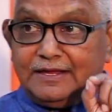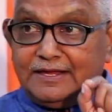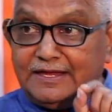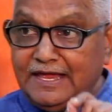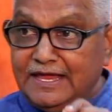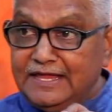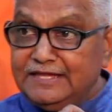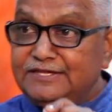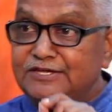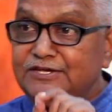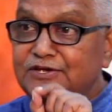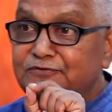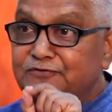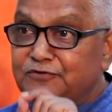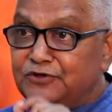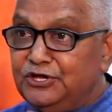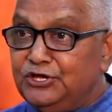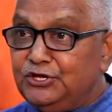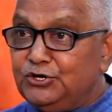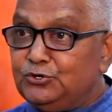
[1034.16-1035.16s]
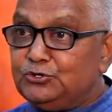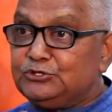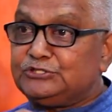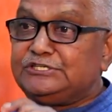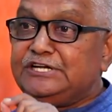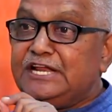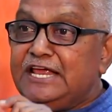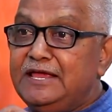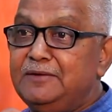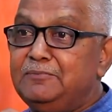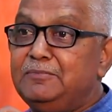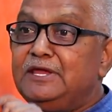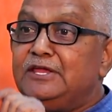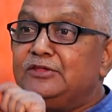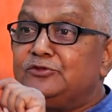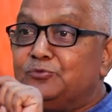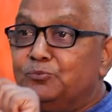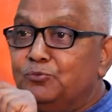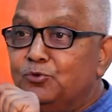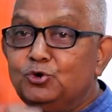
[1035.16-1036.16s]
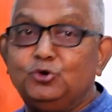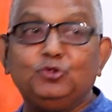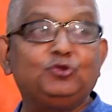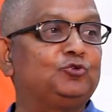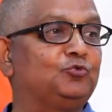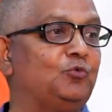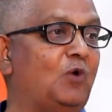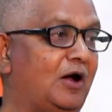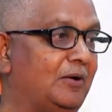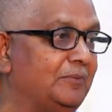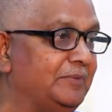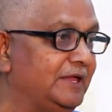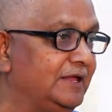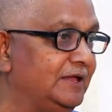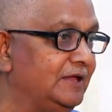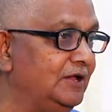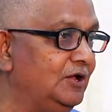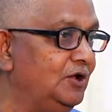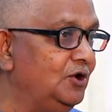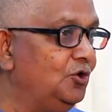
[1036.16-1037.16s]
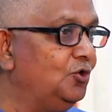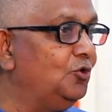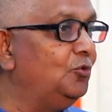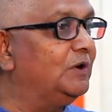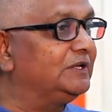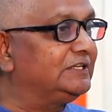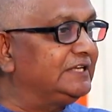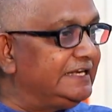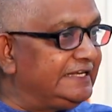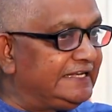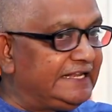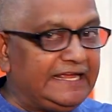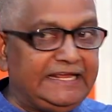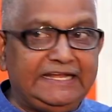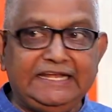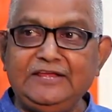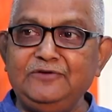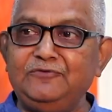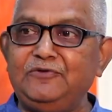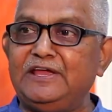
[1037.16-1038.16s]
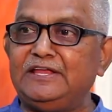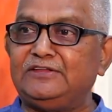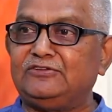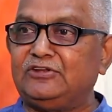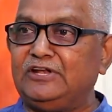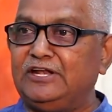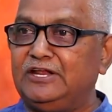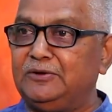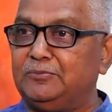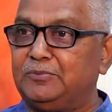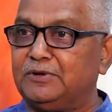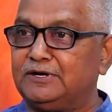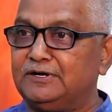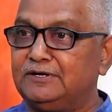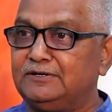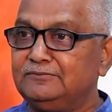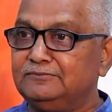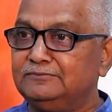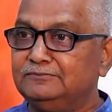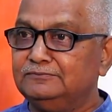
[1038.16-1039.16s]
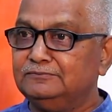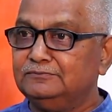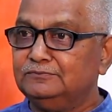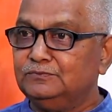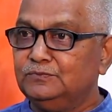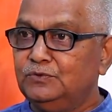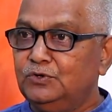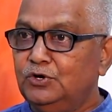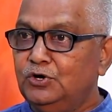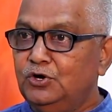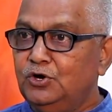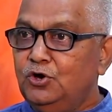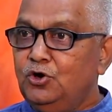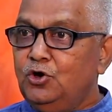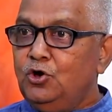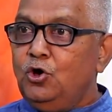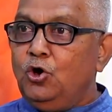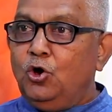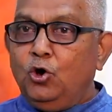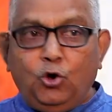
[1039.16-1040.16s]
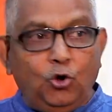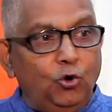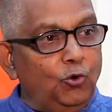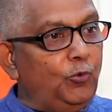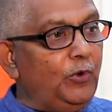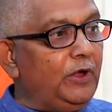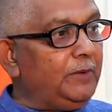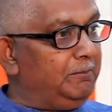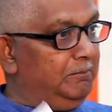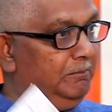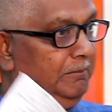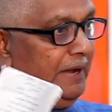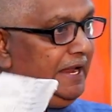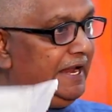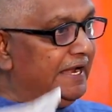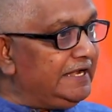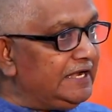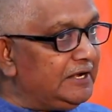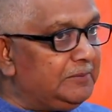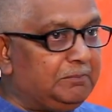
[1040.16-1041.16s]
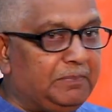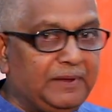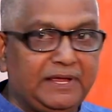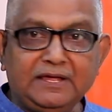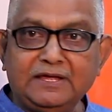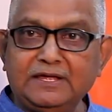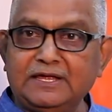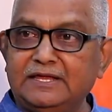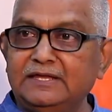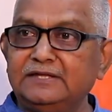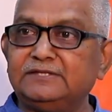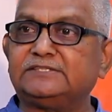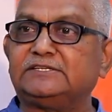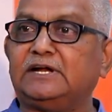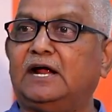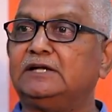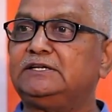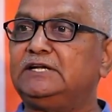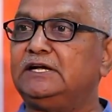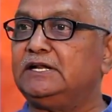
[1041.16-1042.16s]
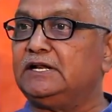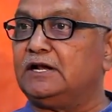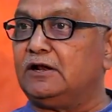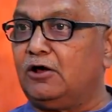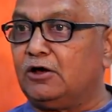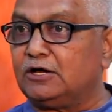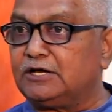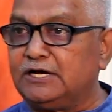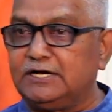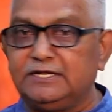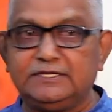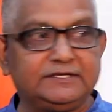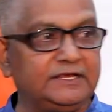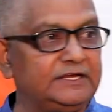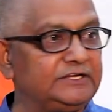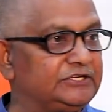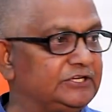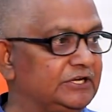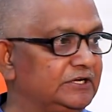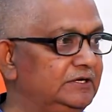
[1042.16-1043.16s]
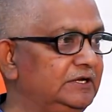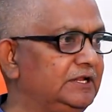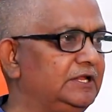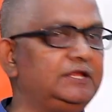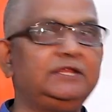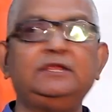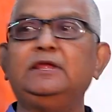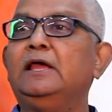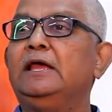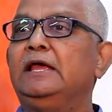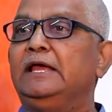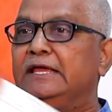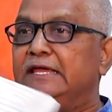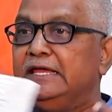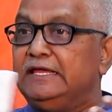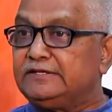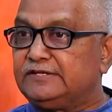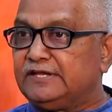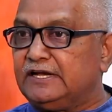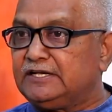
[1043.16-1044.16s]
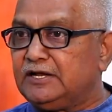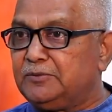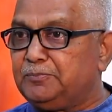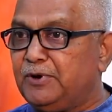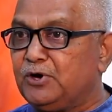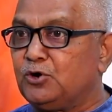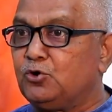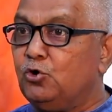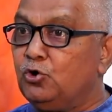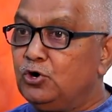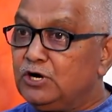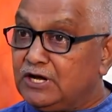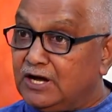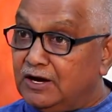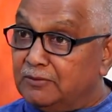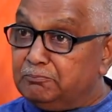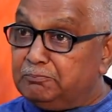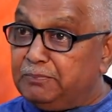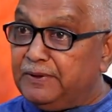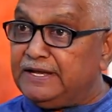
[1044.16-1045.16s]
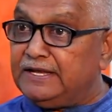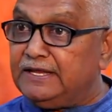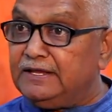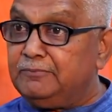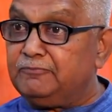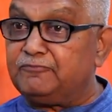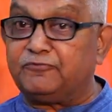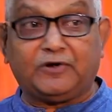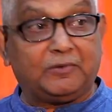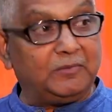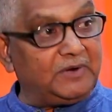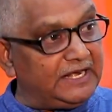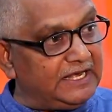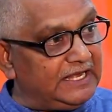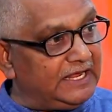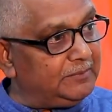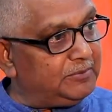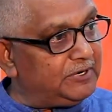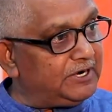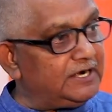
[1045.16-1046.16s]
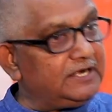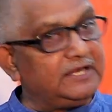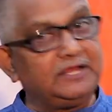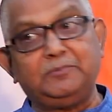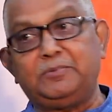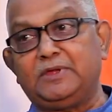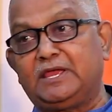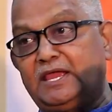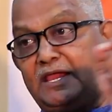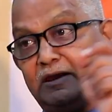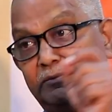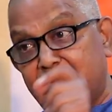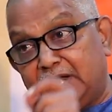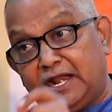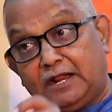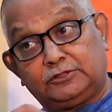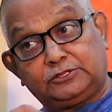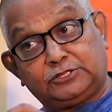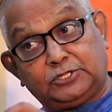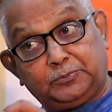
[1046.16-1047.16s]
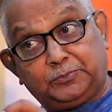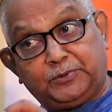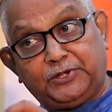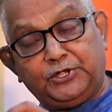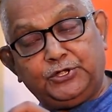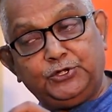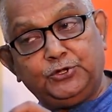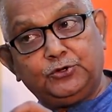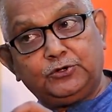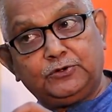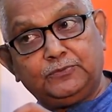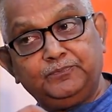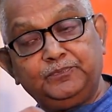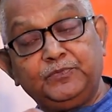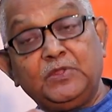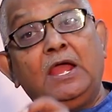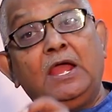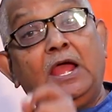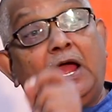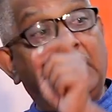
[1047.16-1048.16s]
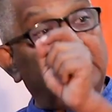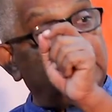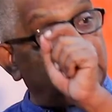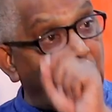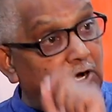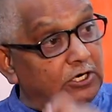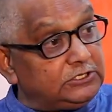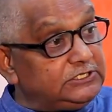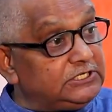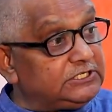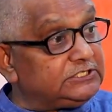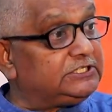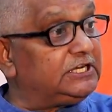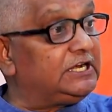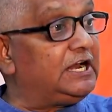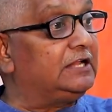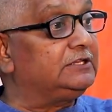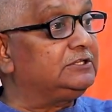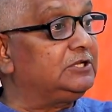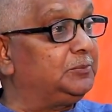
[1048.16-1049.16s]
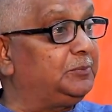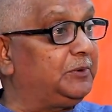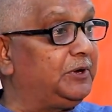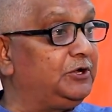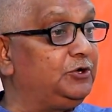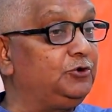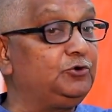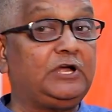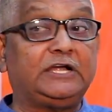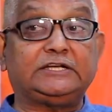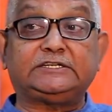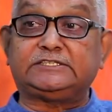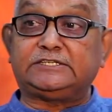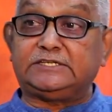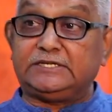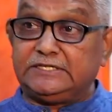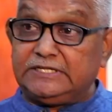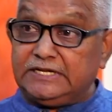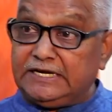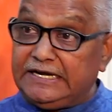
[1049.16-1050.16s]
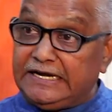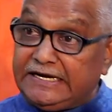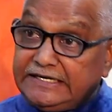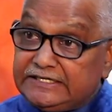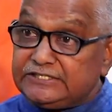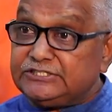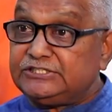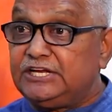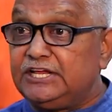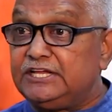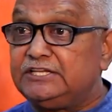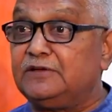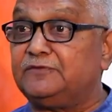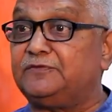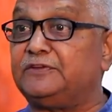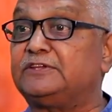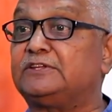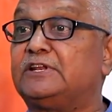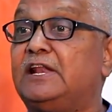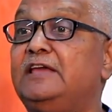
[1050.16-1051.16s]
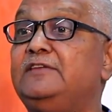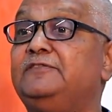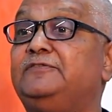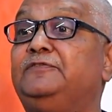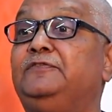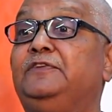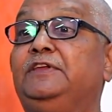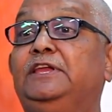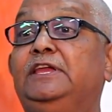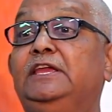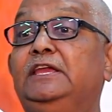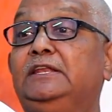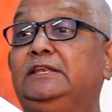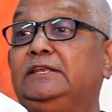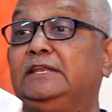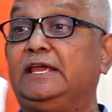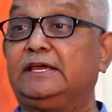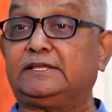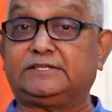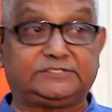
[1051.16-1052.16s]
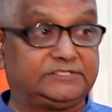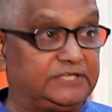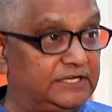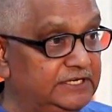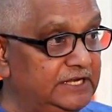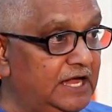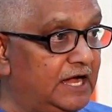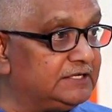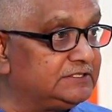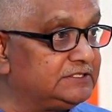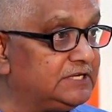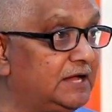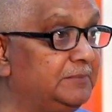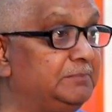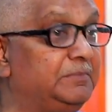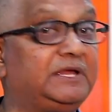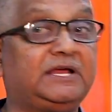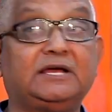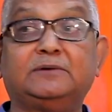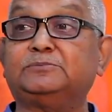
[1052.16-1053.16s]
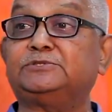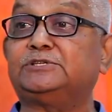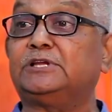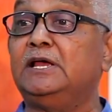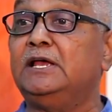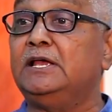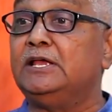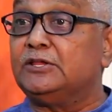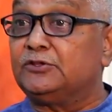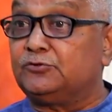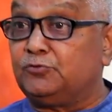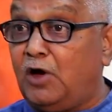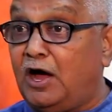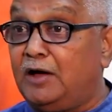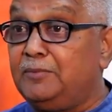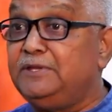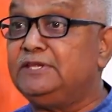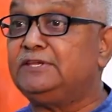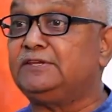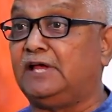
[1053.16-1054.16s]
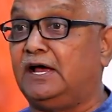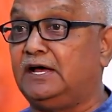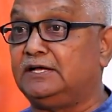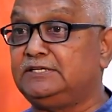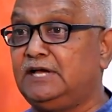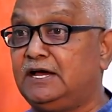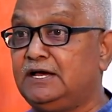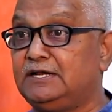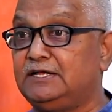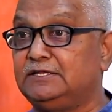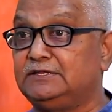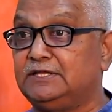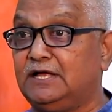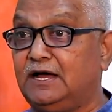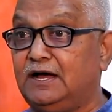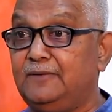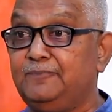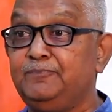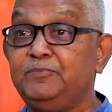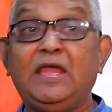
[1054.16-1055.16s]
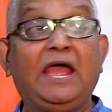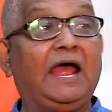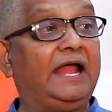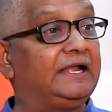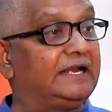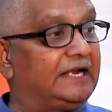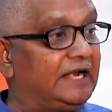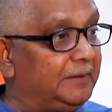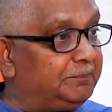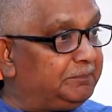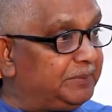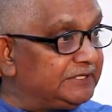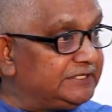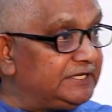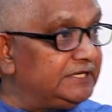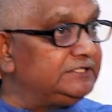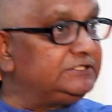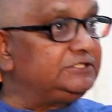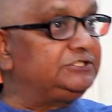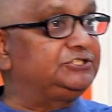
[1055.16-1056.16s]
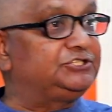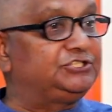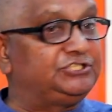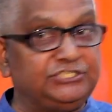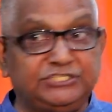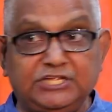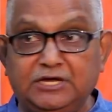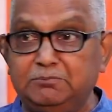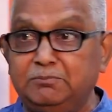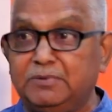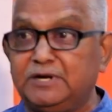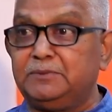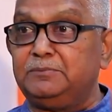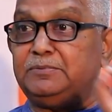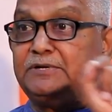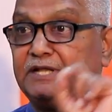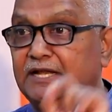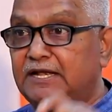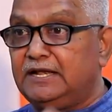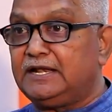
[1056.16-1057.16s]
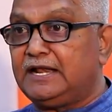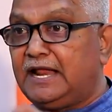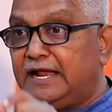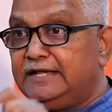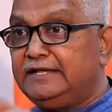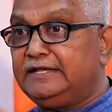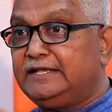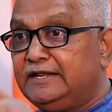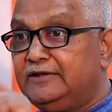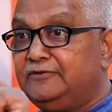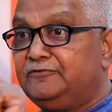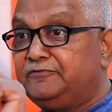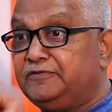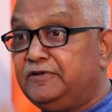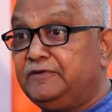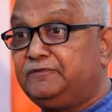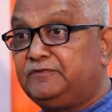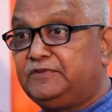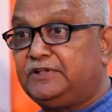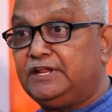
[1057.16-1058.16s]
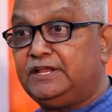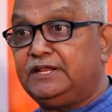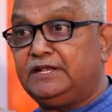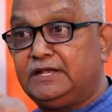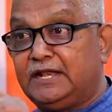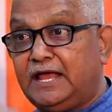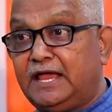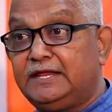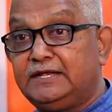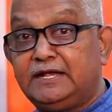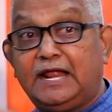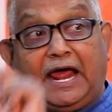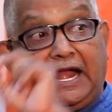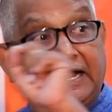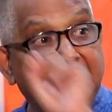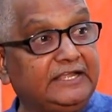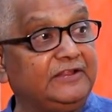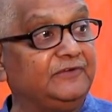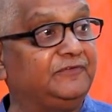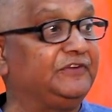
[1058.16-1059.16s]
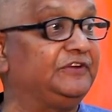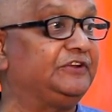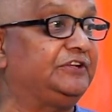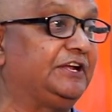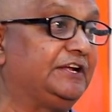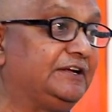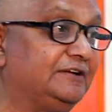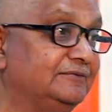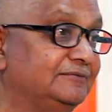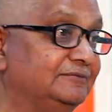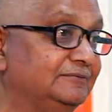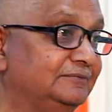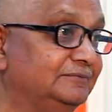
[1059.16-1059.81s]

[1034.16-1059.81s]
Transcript: KGF hero's name is Munuswamy, who was a daily wage laborer, who made it big. He started an organization, he set up a gold company. From a laborer he became an entrepreneur, and not just an entrepreneur, at the later stage of his life he takes sannyasa, becomes Swami Sahajananda, and represents Chidambaram till 1959 undefeated.